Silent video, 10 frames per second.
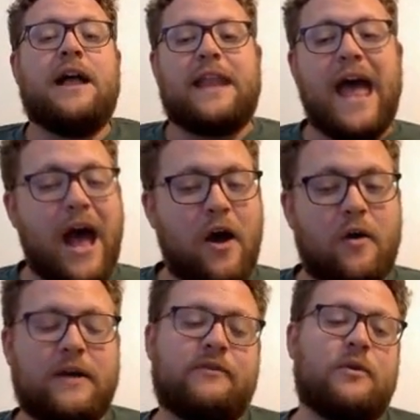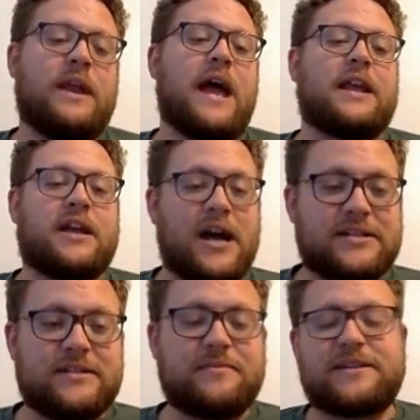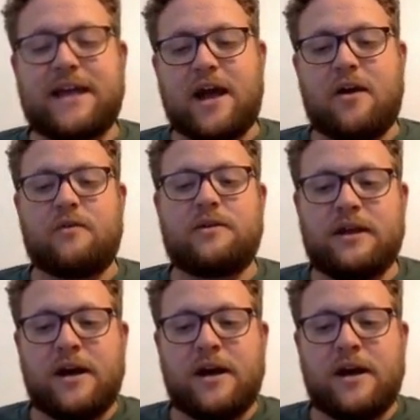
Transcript: Now, if you want to add a custom sound,